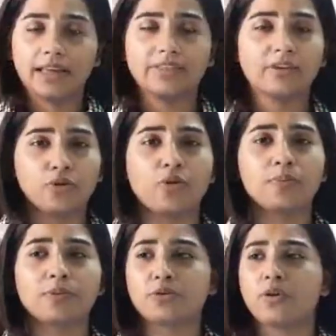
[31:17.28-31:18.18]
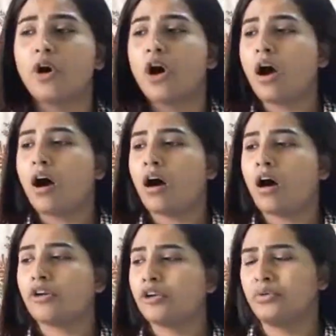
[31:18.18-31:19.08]
in the room, you know.
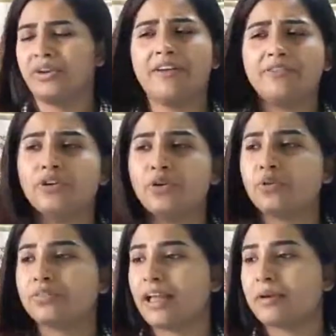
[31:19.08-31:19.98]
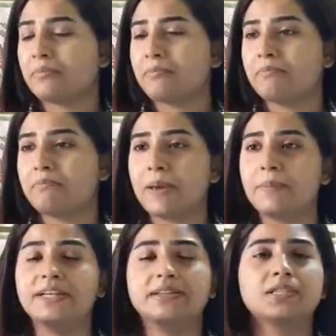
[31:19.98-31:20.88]
You never know, then
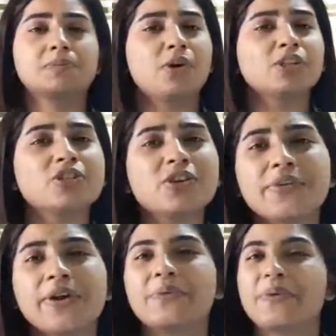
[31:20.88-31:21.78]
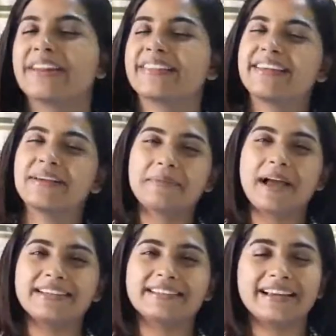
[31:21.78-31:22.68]
maybe small children, wherein they
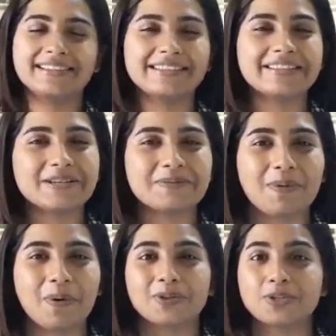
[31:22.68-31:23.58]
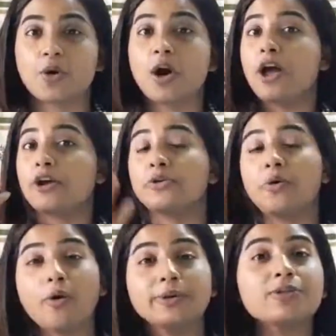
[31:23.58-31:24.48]
might get a little bored. So
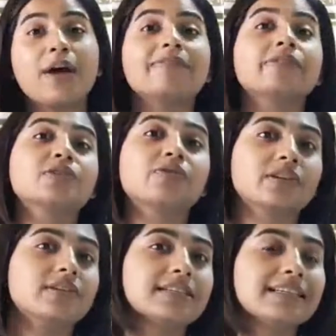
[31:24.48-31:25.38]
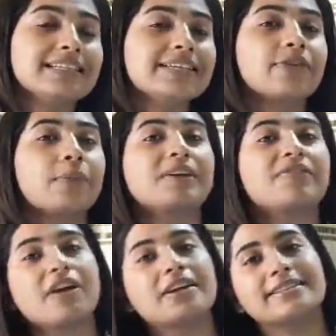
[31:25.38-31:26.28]
you also have this facility from the
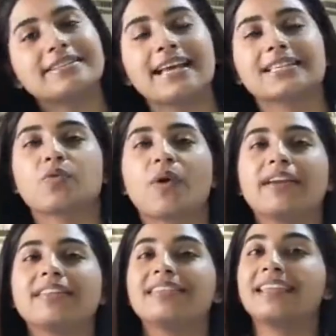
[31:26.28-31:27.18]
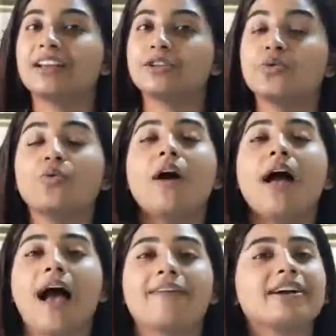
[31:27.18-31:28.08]
front desk, wherein they do
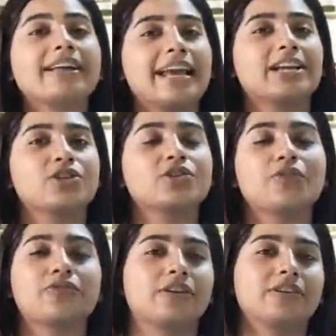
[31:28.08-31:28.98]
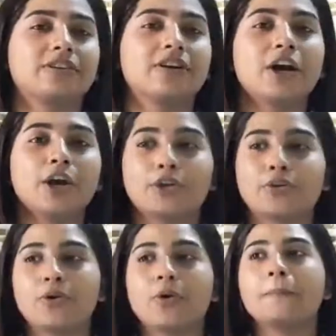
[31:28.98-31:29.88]
have a collection of, you
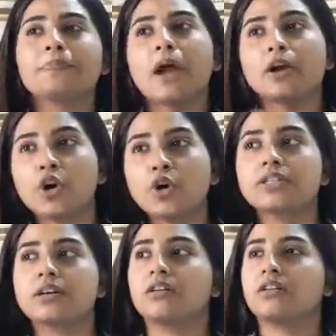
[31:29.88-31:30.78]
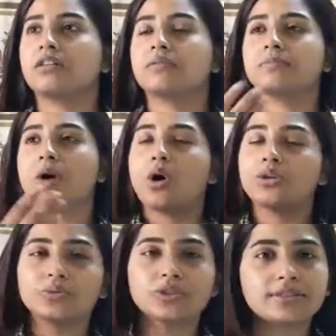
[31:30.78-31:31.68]
know, good
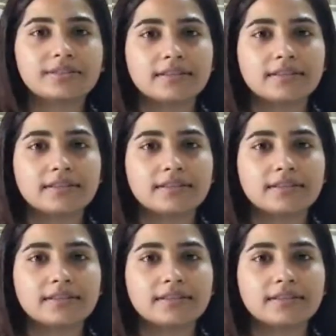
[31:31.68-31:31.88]
Hollywood